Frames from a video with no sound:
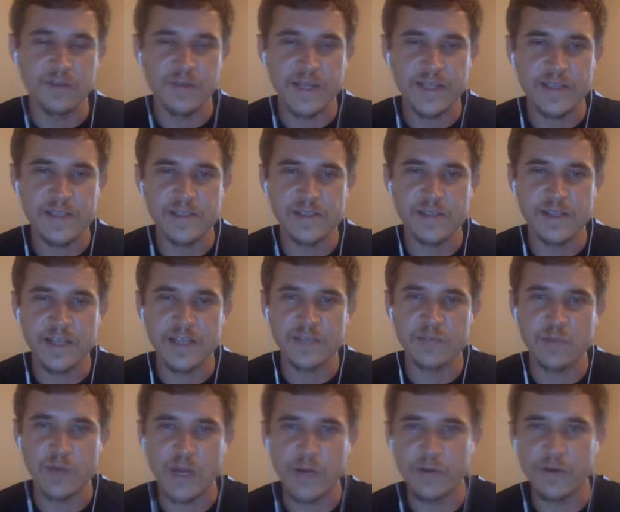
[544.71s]
that's
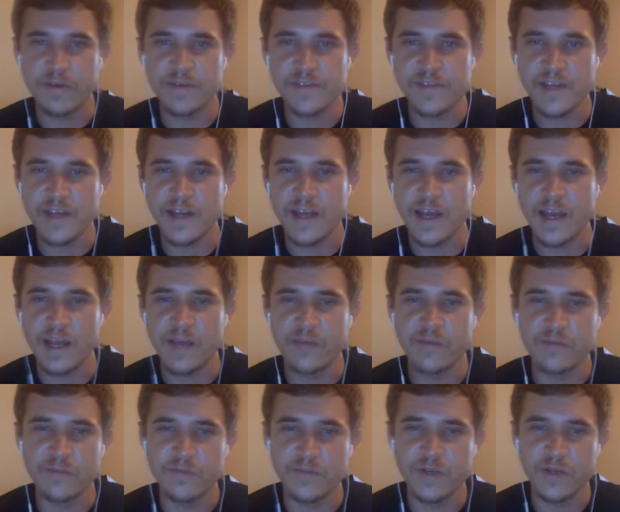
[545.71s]
what I would have said had I,
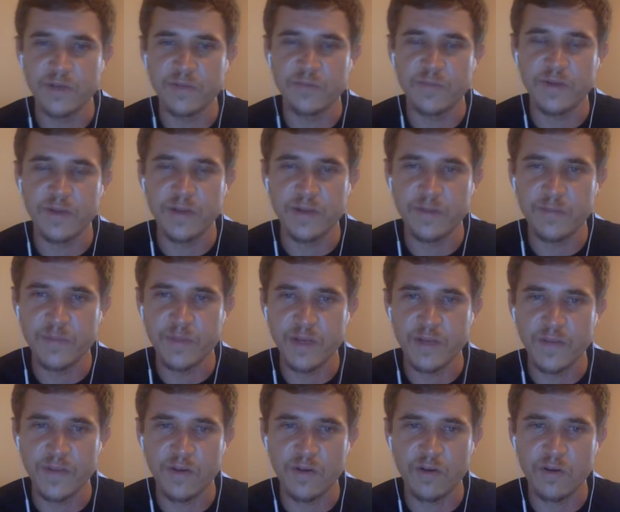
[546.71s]
you know, been
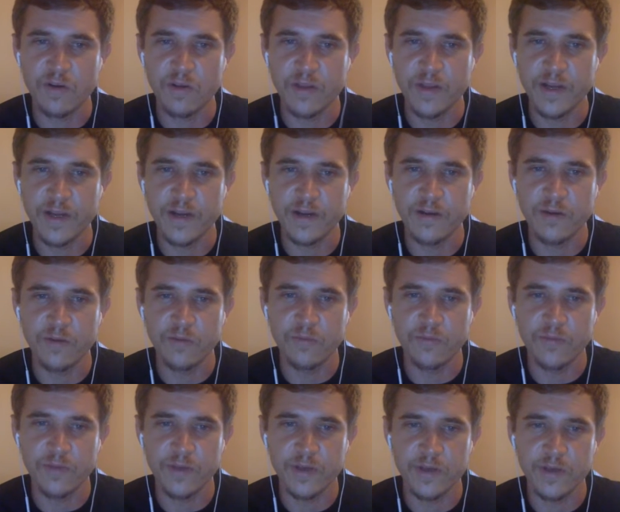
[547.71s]
on the call there,
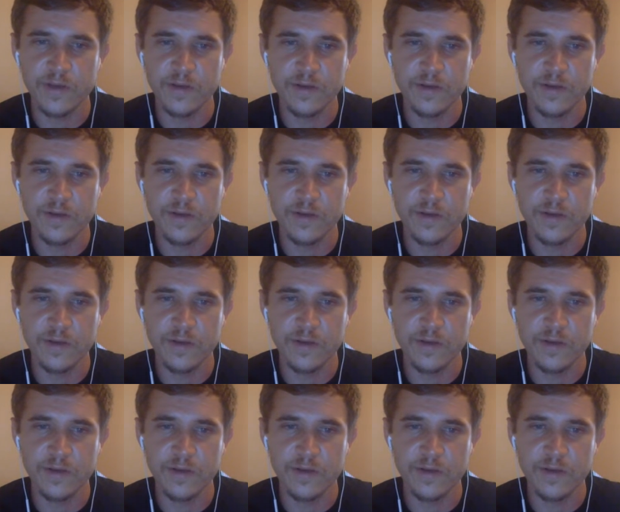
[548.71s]
hopefully.